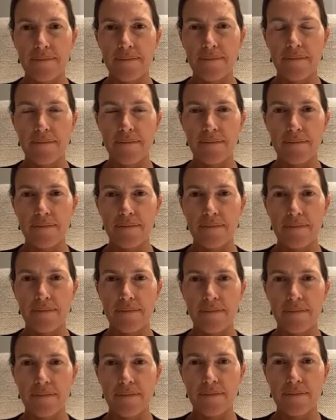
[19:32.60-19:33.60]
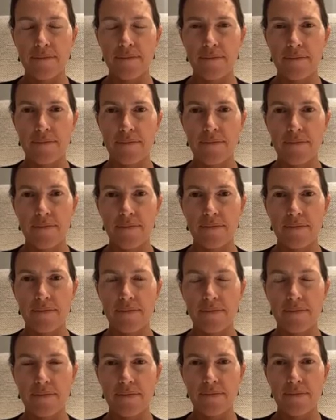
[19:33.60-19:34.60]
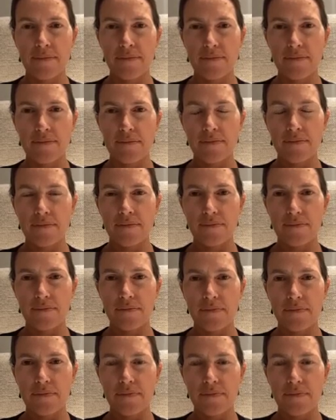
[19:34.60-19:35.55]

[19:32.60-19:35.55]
No words are spoken by the person on screen.